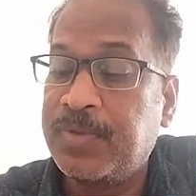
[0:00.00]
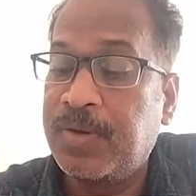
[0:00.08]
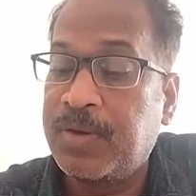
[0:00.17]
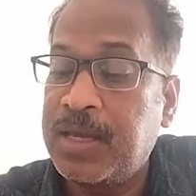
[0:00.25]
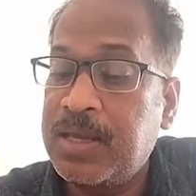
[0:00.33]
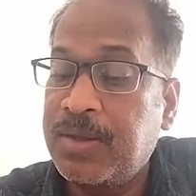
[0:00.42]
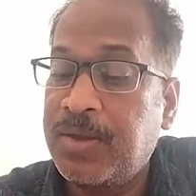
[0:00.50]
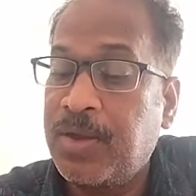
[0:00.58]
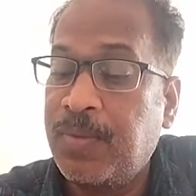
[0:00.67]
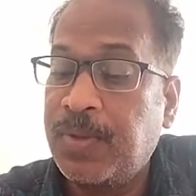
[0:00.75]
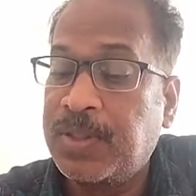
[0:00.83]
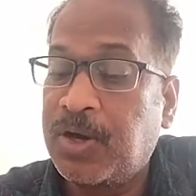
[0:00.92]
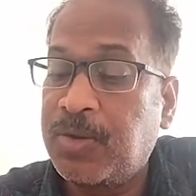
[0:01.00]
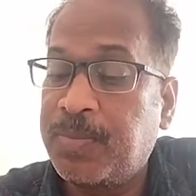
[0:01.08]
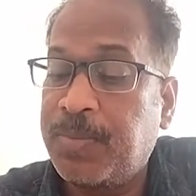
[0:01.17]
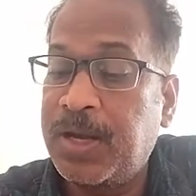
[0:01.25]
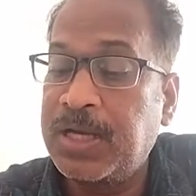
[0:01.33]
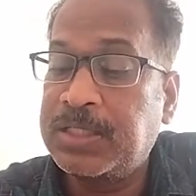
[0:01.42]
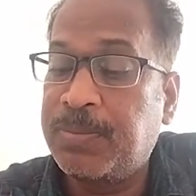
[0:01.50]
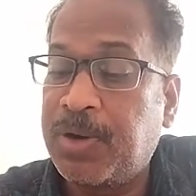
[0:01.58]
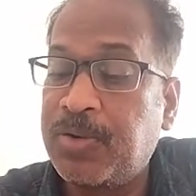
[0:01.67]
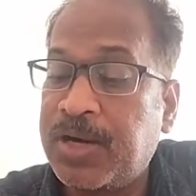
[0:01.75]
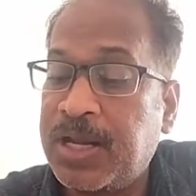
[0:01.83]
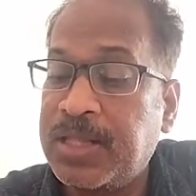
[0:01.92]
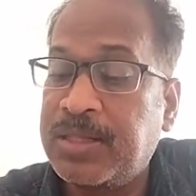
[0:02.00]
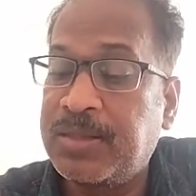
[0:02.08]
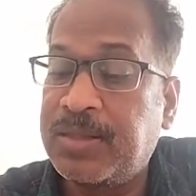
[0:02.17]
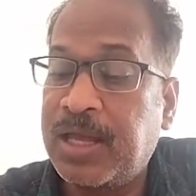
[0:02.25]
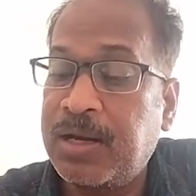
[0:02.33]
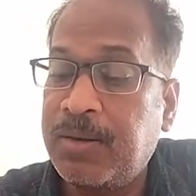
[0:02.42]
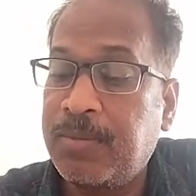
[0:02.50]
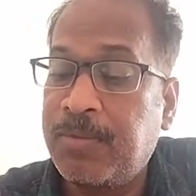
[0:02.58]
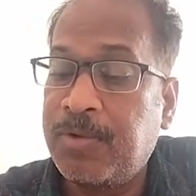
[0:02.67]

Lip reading: Okay, without polished brown rice is there.